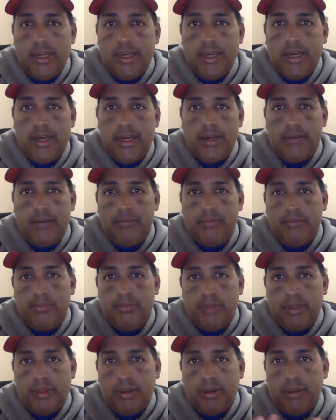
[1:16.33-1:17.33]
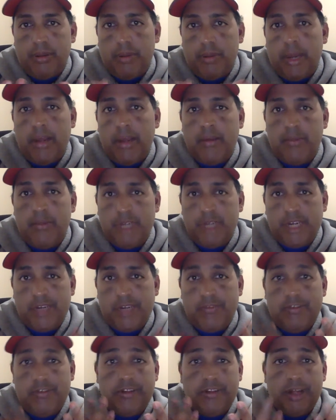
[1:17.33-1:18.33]
Um, you know my
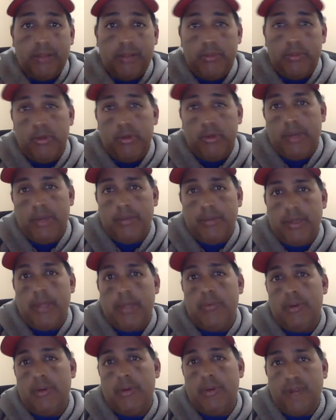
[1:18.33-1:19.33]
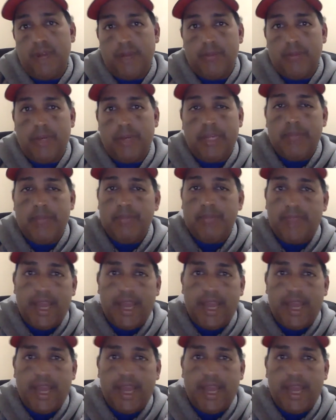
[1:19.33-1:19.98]
objective is to help you get money when you get money